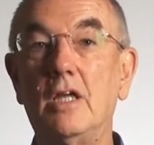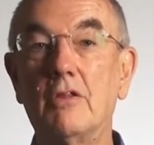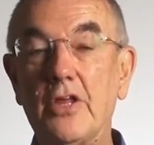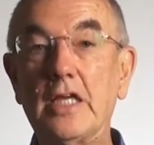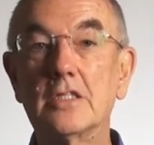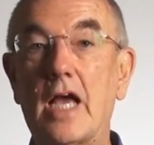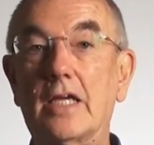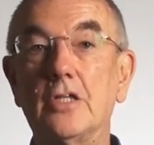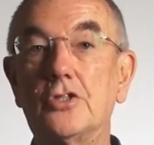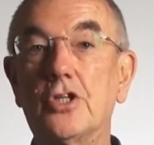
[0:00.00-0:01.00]
things I
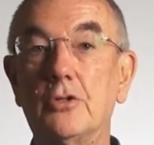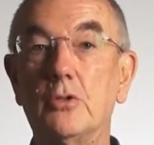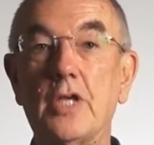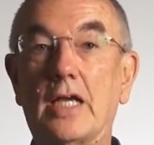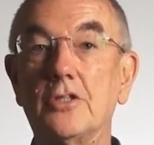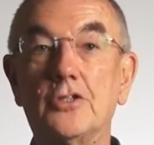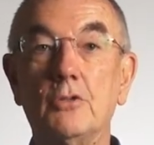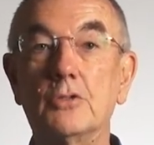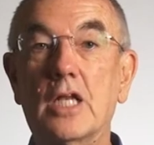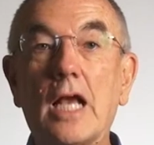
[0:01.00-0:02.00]
can choose. I can
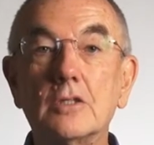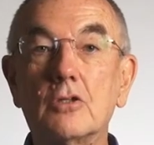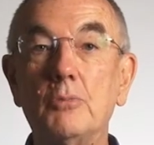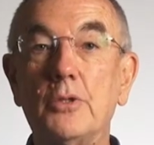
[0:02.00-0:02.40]
choose classical